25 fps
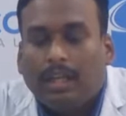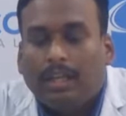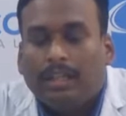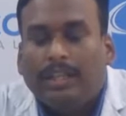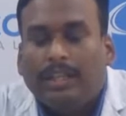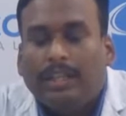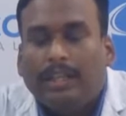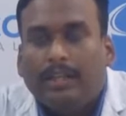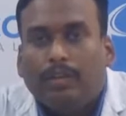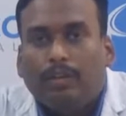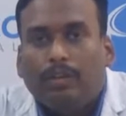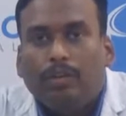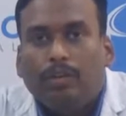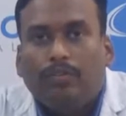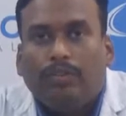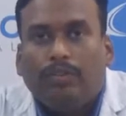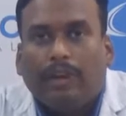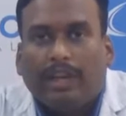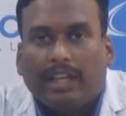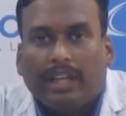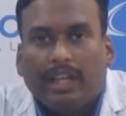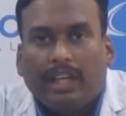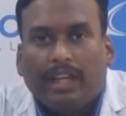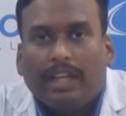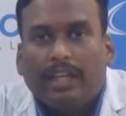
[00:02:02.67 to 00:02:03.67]
They include
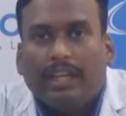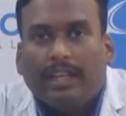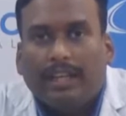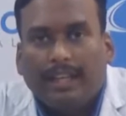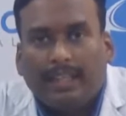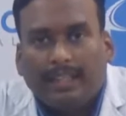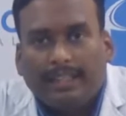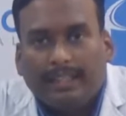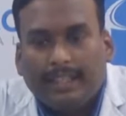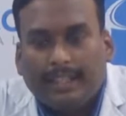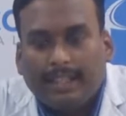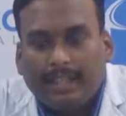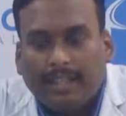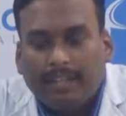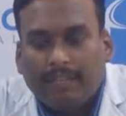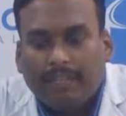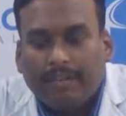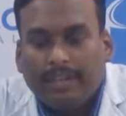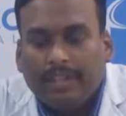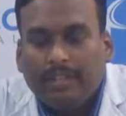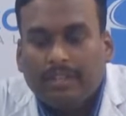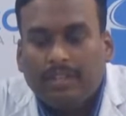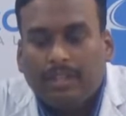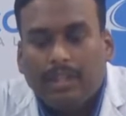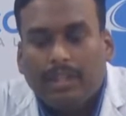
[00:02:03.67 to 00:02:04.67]
forgetting recent
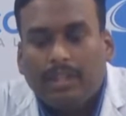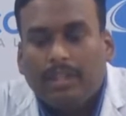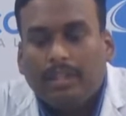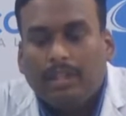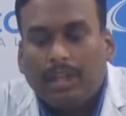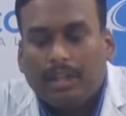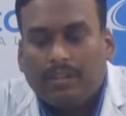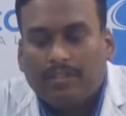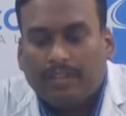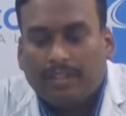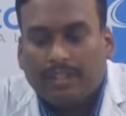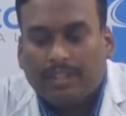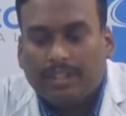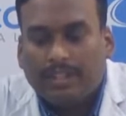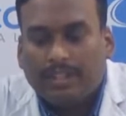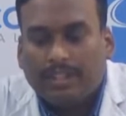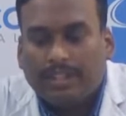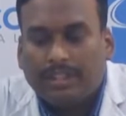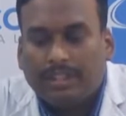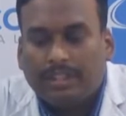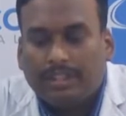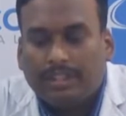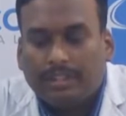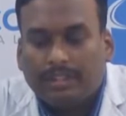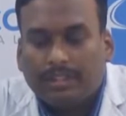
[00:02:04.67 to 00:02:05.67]
events and
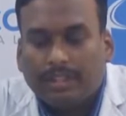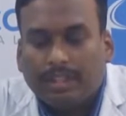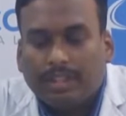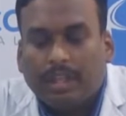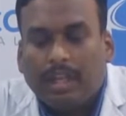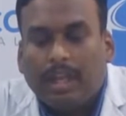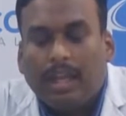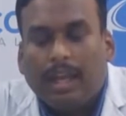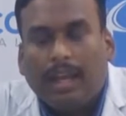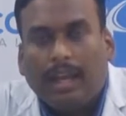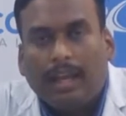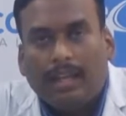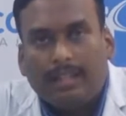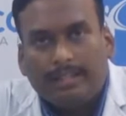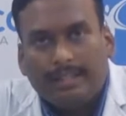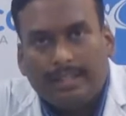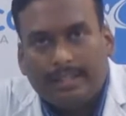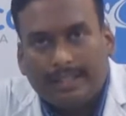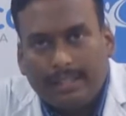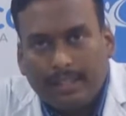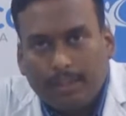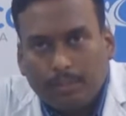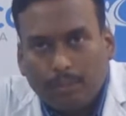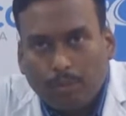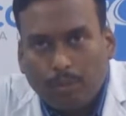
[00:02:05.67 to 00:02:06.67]
conversations. As
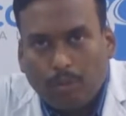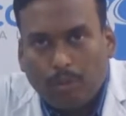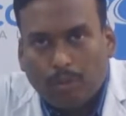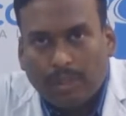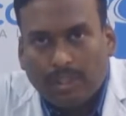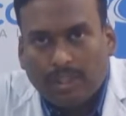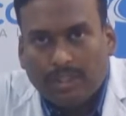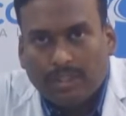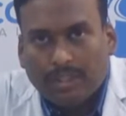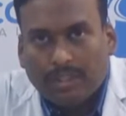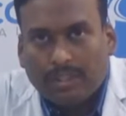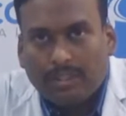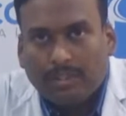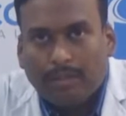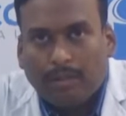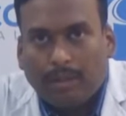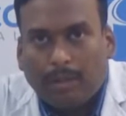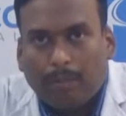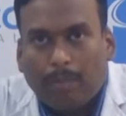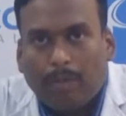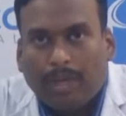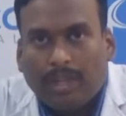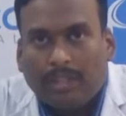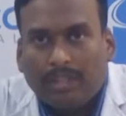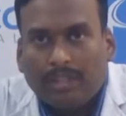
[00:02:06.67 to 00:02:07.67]
disease progresses,
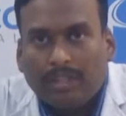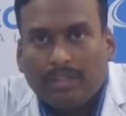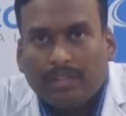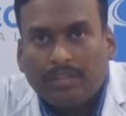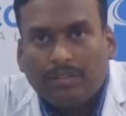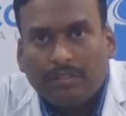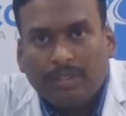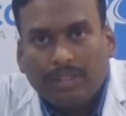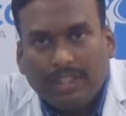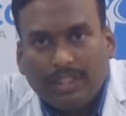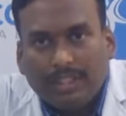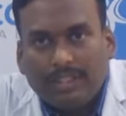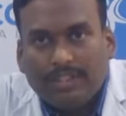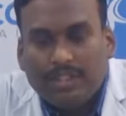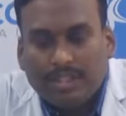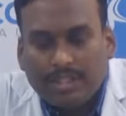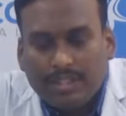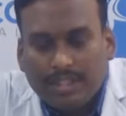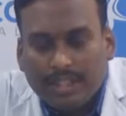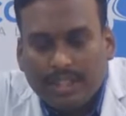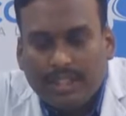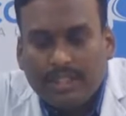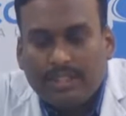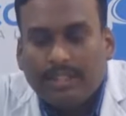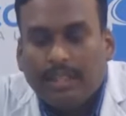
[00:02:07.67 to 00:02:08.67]
persons with this
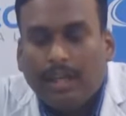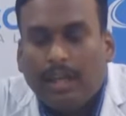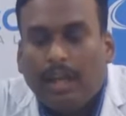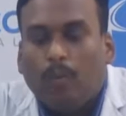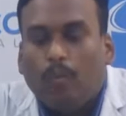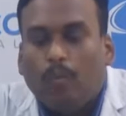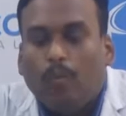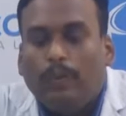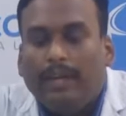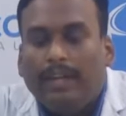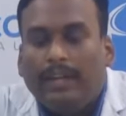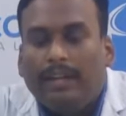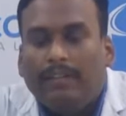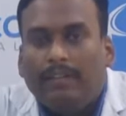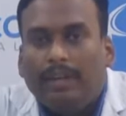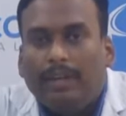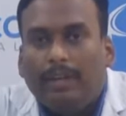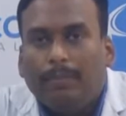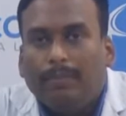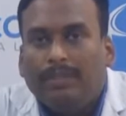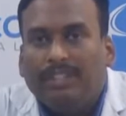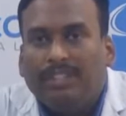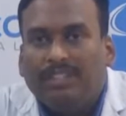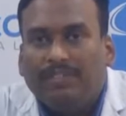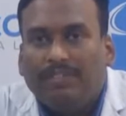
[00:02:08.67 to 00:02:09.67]
disease will
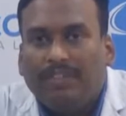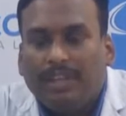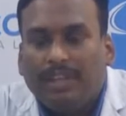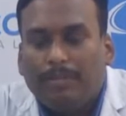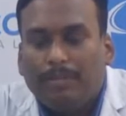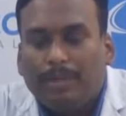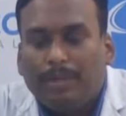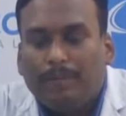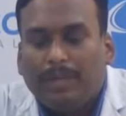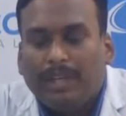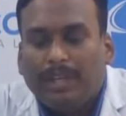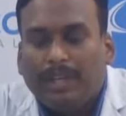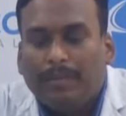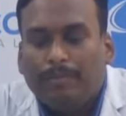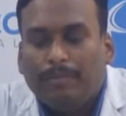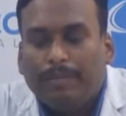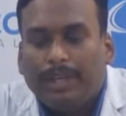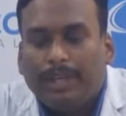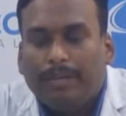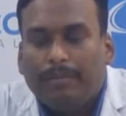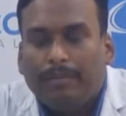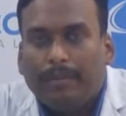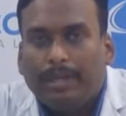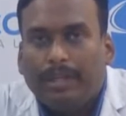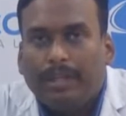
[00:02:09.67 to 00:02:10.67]
develop severe memory
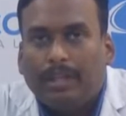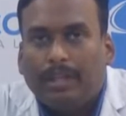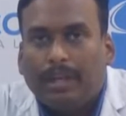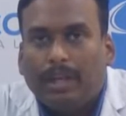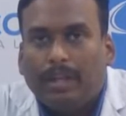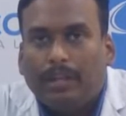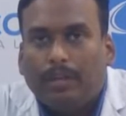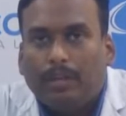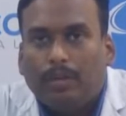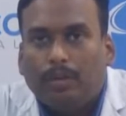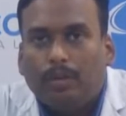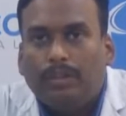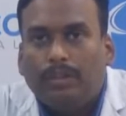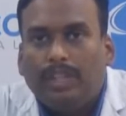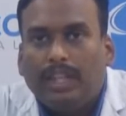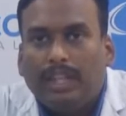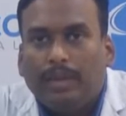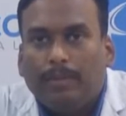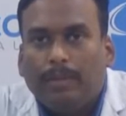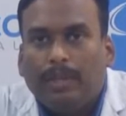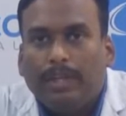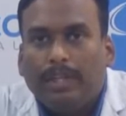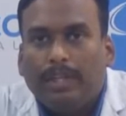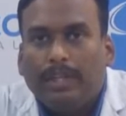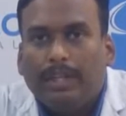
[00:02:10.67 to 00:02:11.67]
impairment and lose the
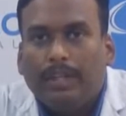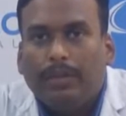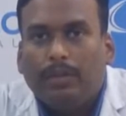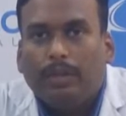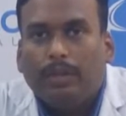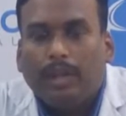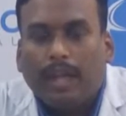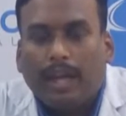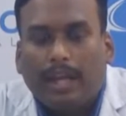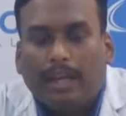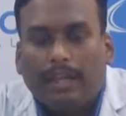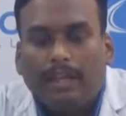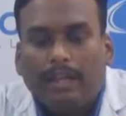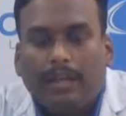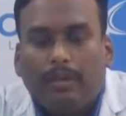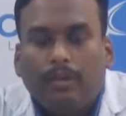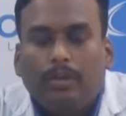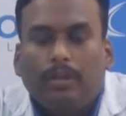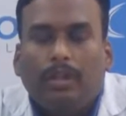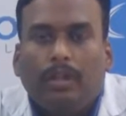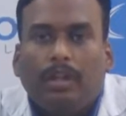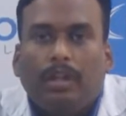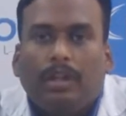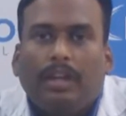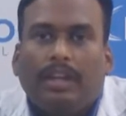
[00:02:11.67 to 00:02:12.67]
ability to carry out
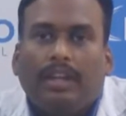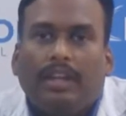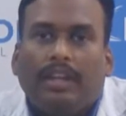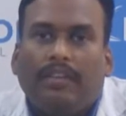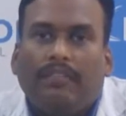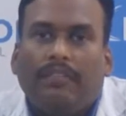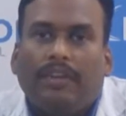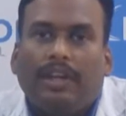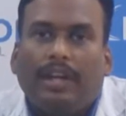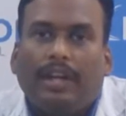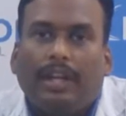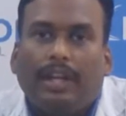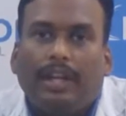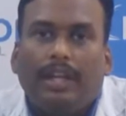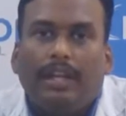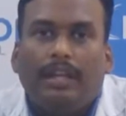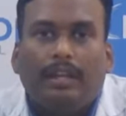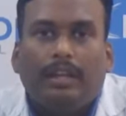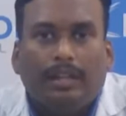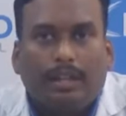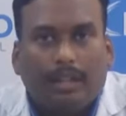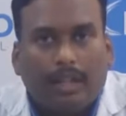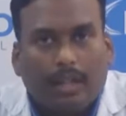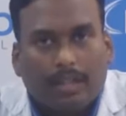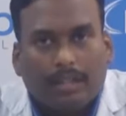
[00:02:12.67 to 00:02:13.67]
everyday
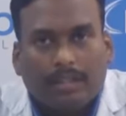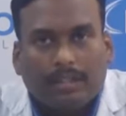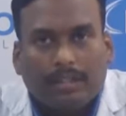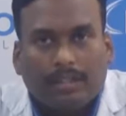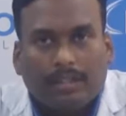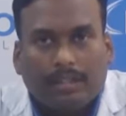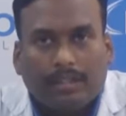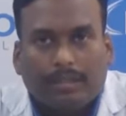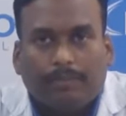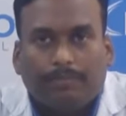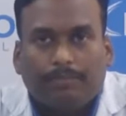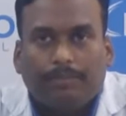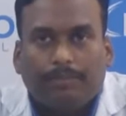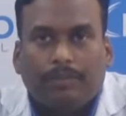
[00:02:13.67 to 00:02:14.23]
tasks.